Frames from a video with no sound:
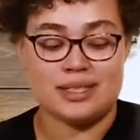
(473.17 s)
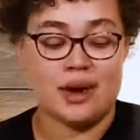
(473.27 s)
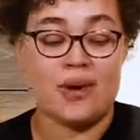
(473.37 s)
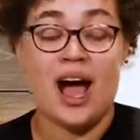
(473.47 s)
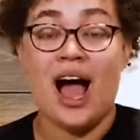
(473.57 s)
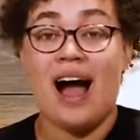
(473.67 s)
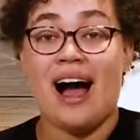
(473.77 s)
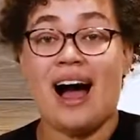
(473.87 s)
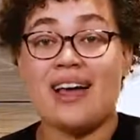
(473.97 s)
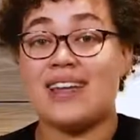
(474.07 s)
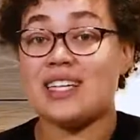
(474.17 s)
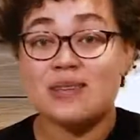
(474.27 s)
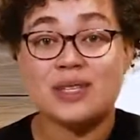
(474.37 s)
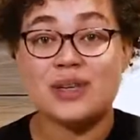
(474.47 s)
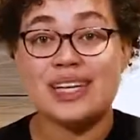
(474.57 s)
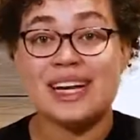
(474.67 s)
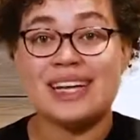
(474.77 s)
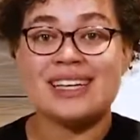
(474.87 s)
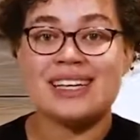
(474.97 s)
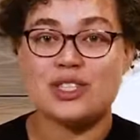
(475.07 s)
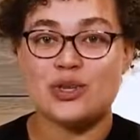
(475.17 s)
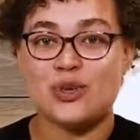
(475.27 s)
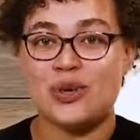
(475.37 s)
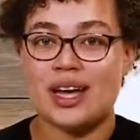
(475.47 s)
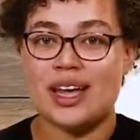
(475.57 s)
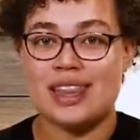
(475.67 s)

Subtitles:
So thanks for tuning in to